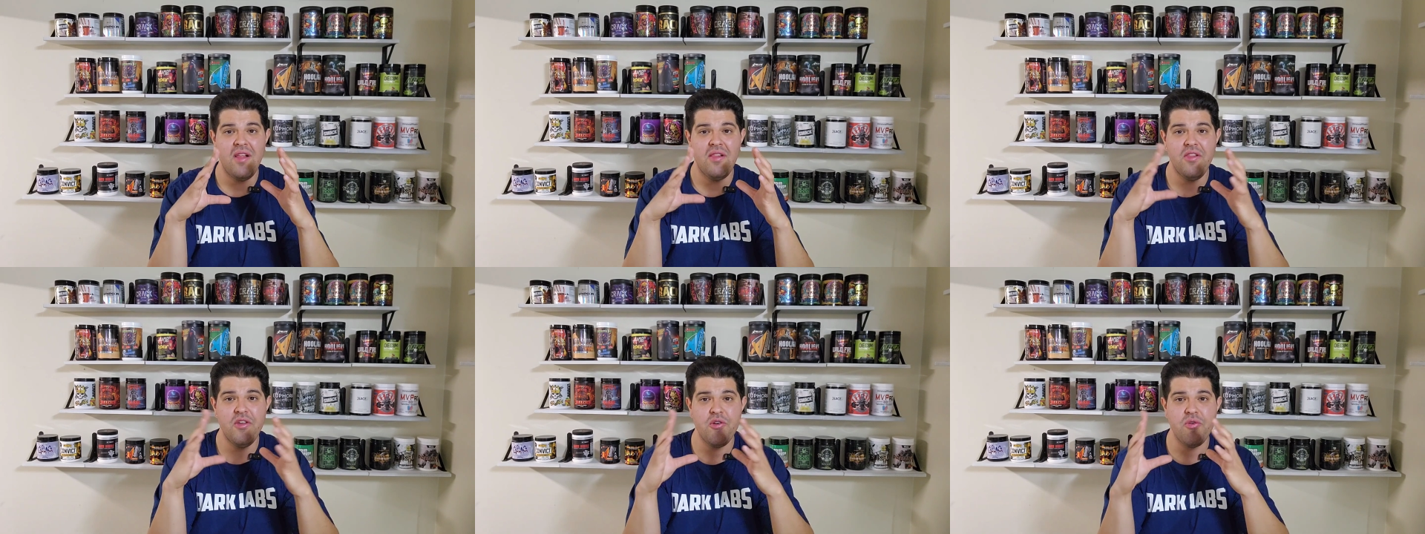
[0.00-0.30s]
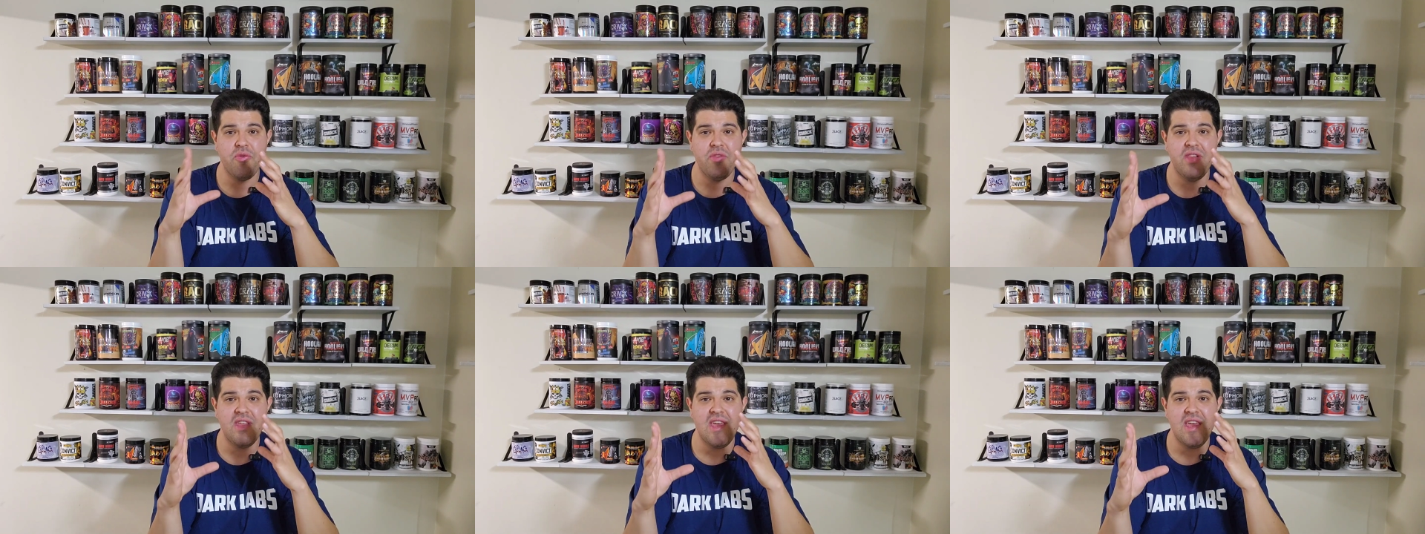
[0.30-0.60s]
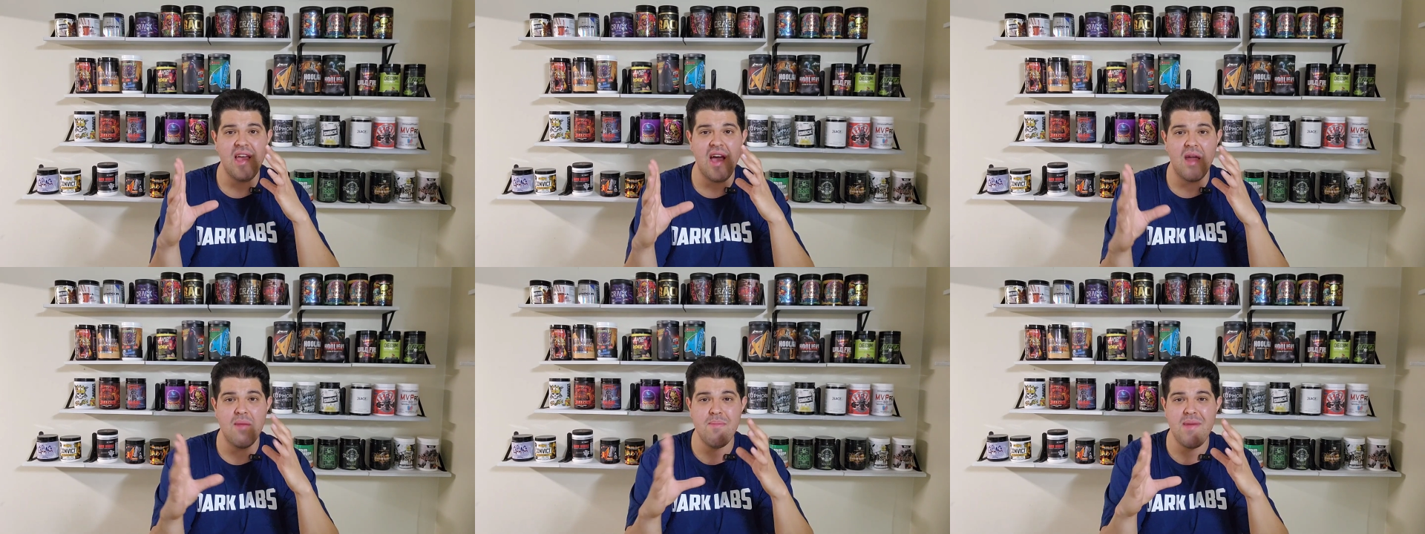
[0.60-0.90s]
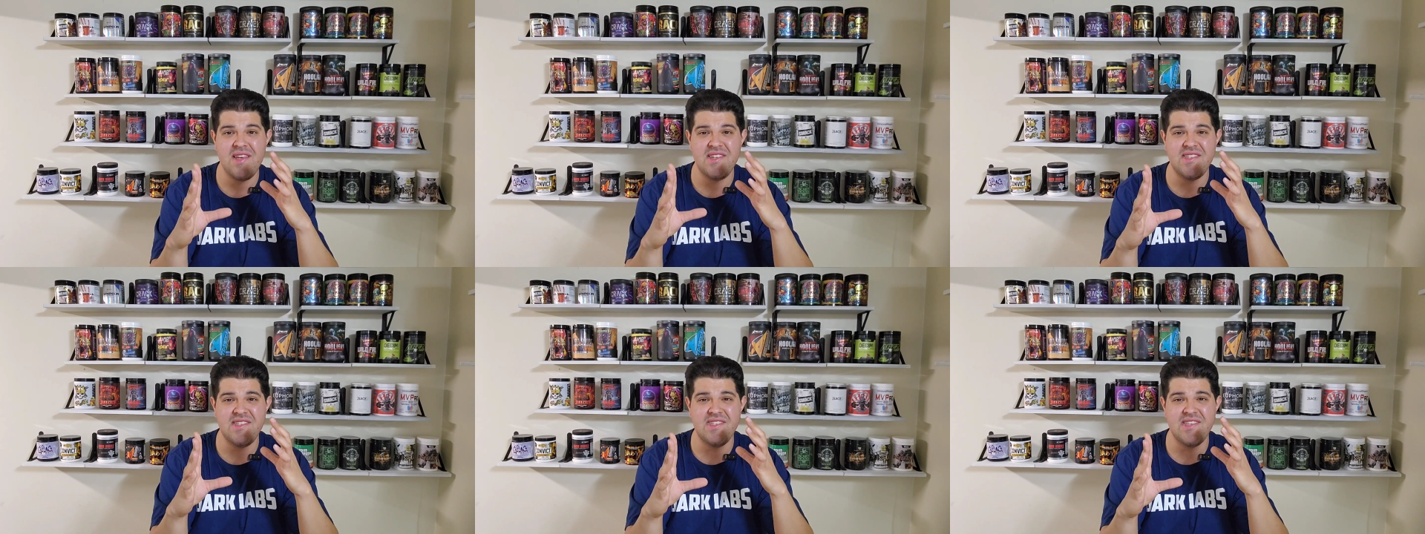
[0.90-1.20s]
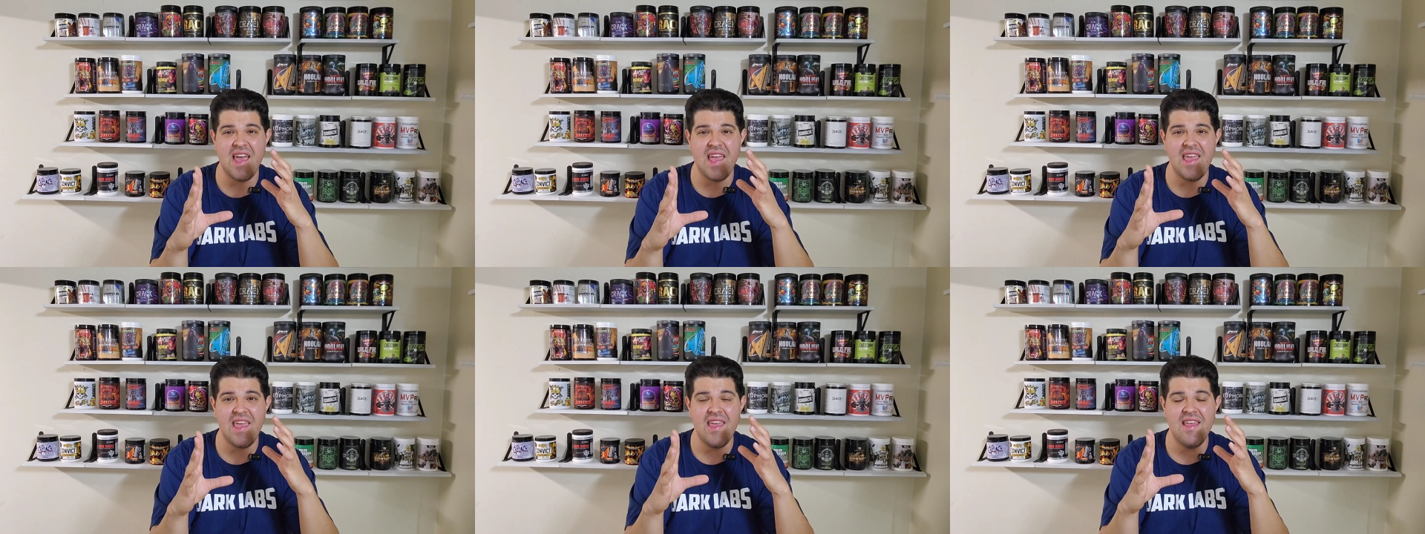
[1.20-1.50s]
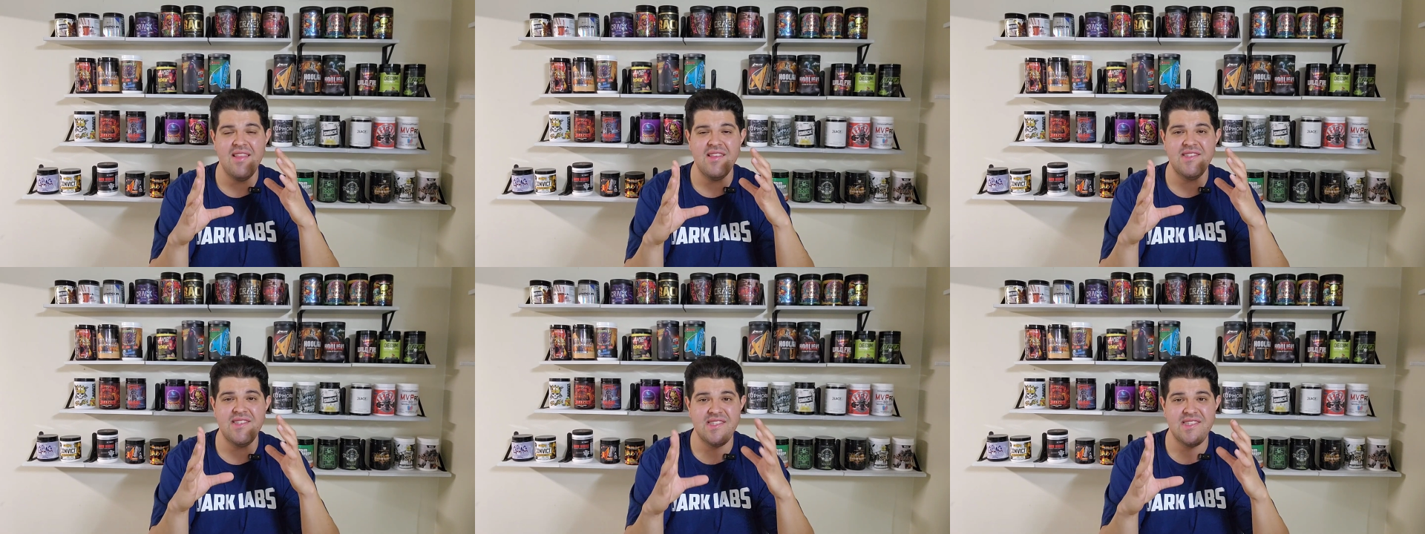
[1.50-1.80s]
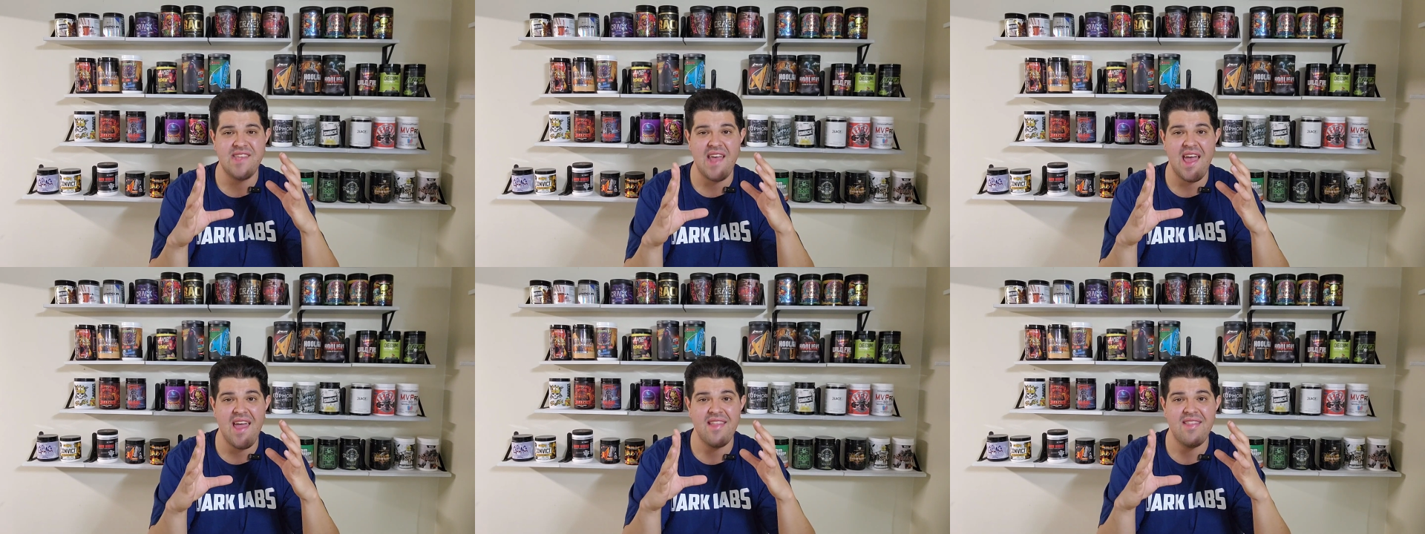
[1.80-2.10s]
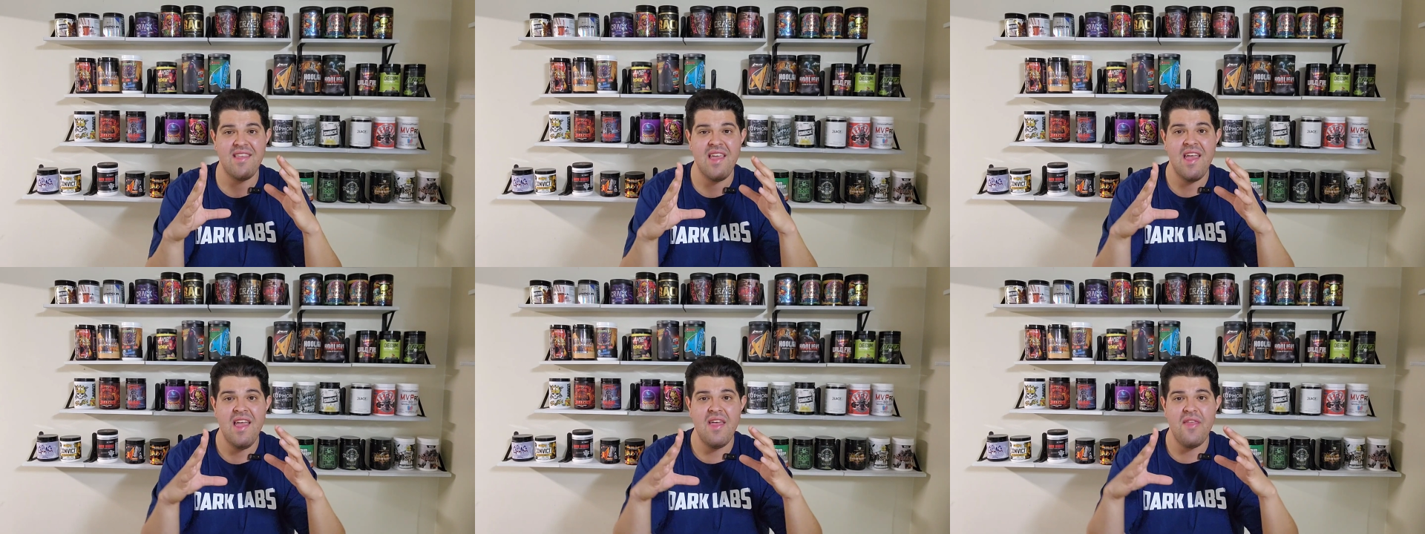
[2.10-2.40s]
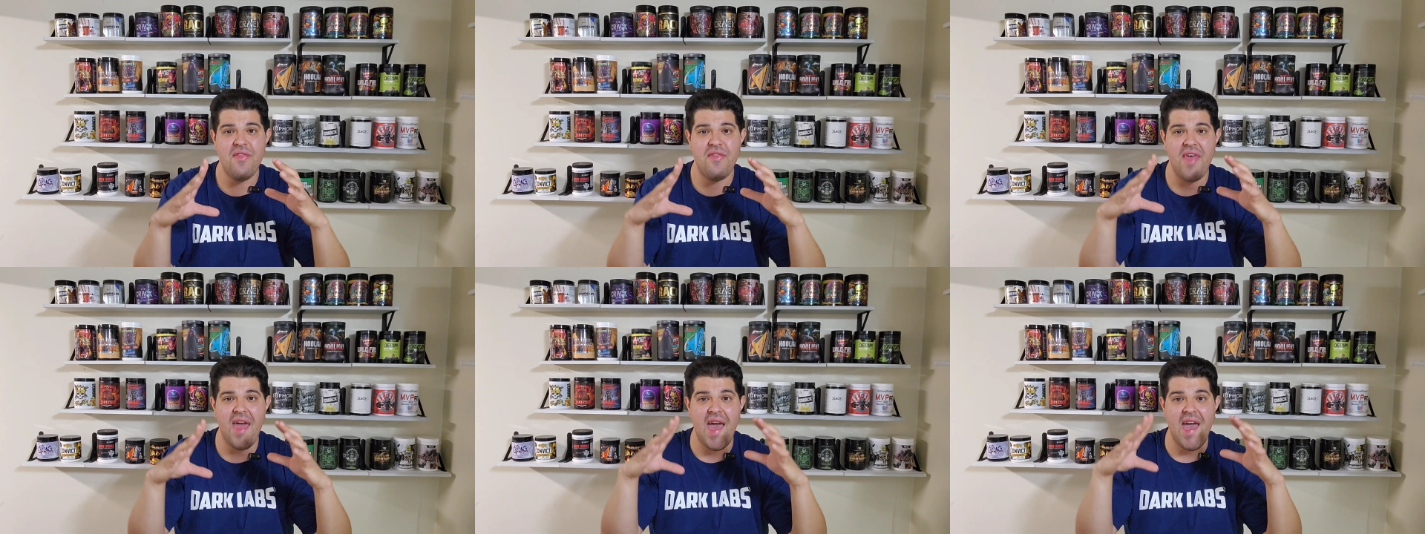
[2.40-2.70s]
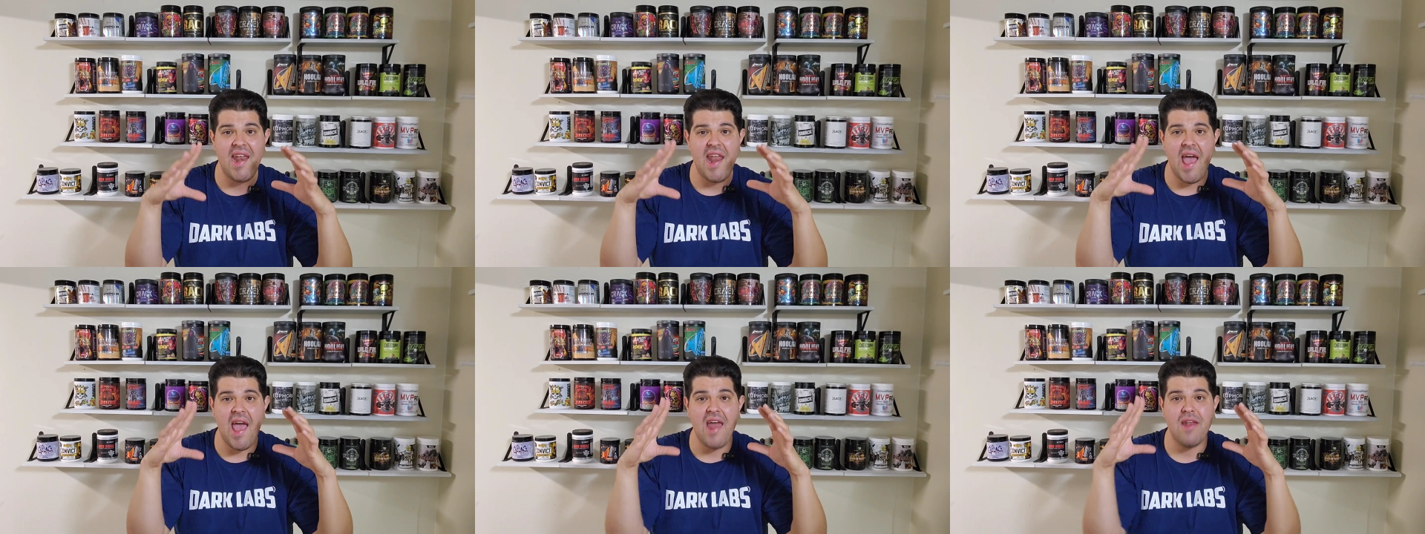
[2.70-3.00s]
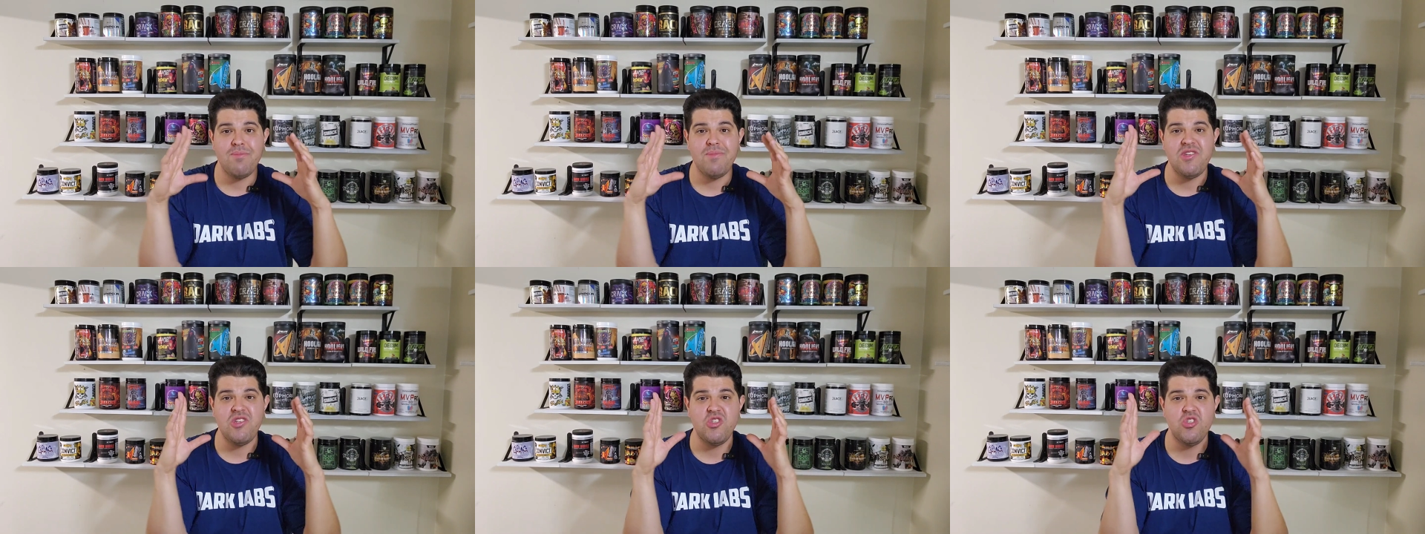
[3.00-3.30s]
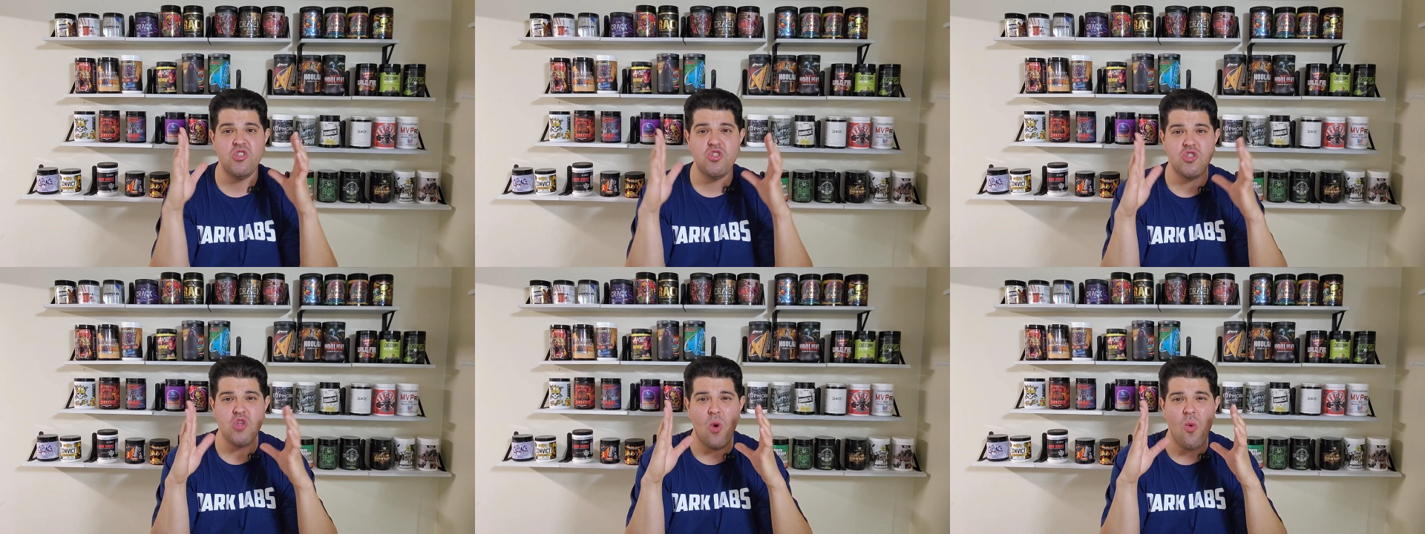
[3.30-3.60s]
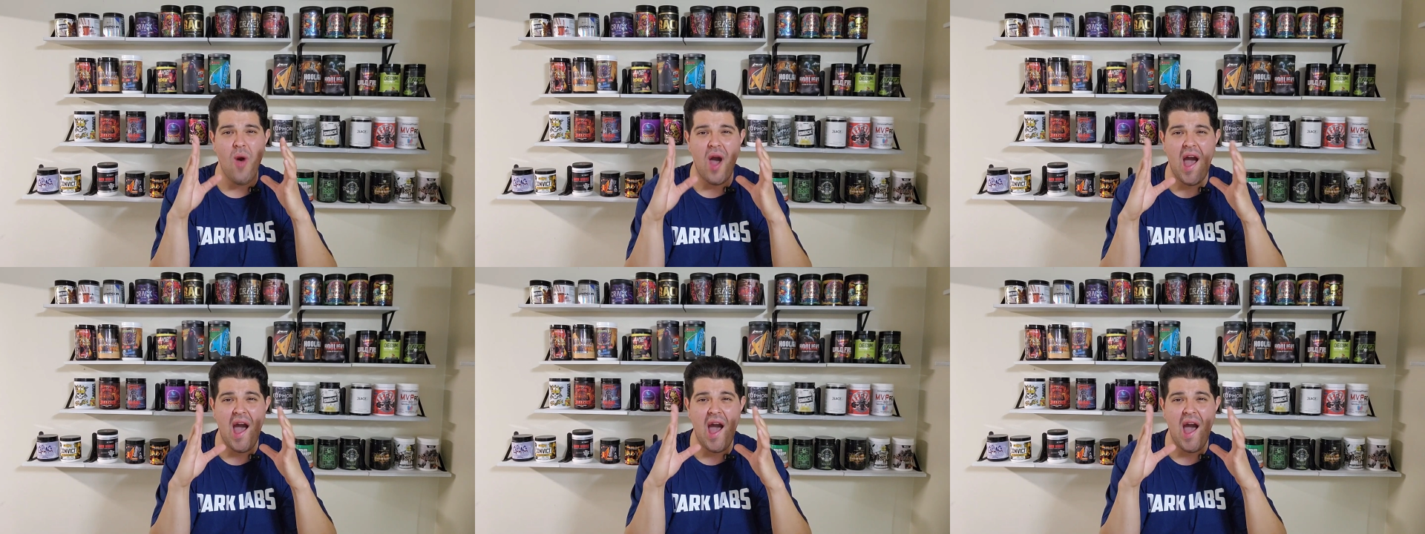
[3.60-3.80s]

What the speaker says: literally on my second set that had me so